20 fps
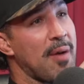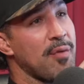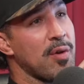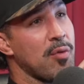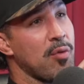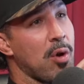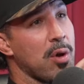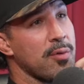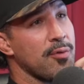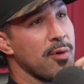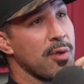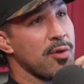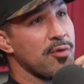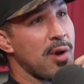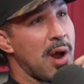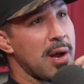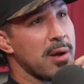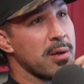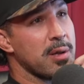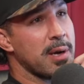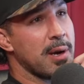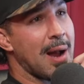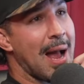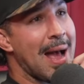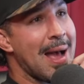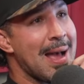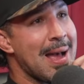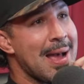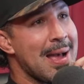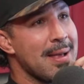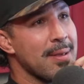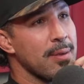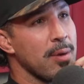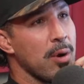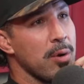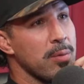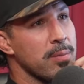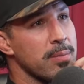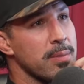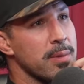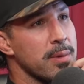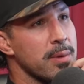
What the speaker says: if he rolls for the triangle here.